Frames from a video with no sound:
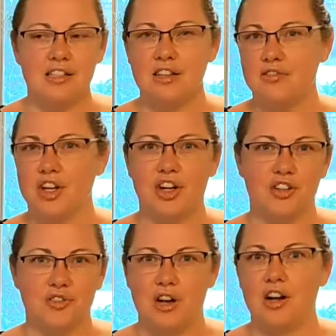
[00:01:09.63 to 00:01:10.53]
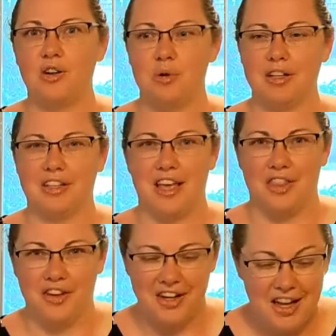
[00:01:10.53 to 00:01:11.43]
and vinegar do not go well
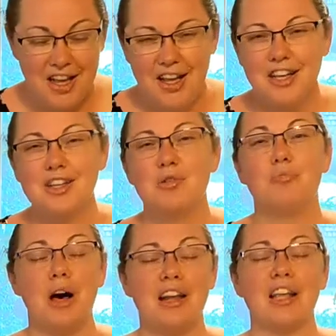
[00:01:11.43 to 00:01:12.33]
together. But